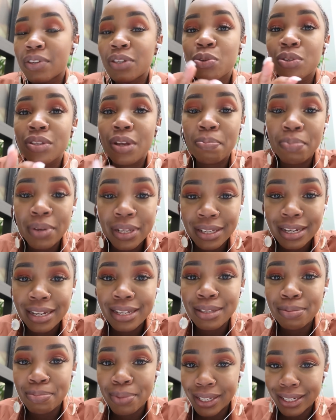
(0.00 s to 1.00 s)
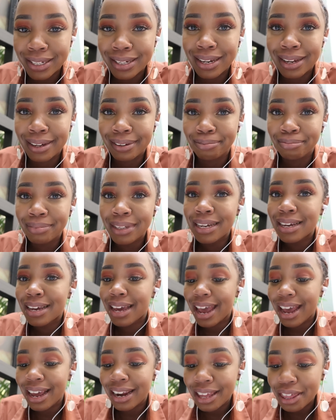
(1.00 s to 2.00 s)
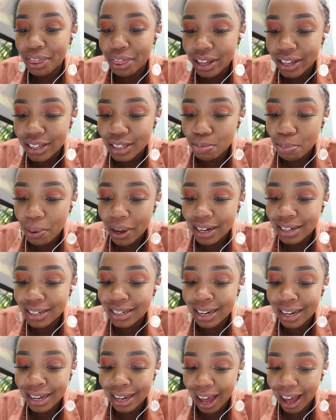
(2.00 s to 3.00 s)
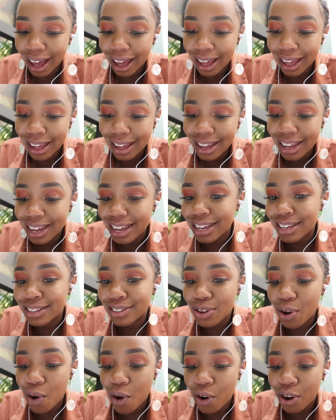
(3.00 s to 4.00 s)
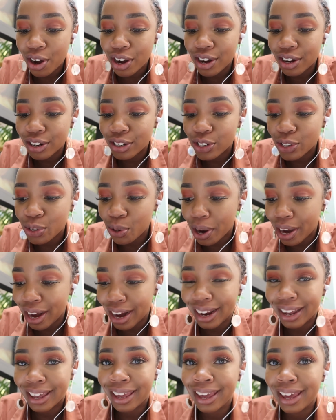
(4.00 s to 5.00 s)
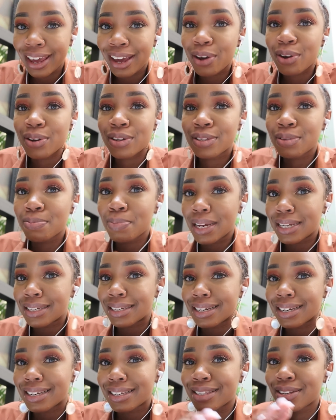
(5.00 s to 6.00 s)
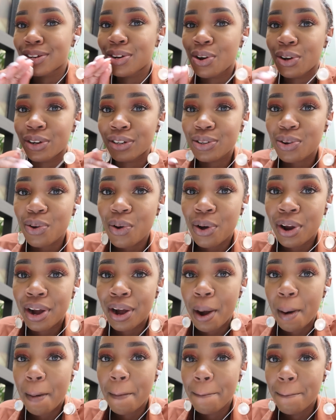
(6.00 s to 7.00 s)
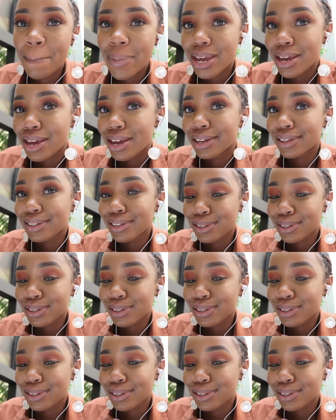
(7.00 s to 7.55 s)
This was a business meeting. Anything spent here is on Joanna K Cosmetics, not on me.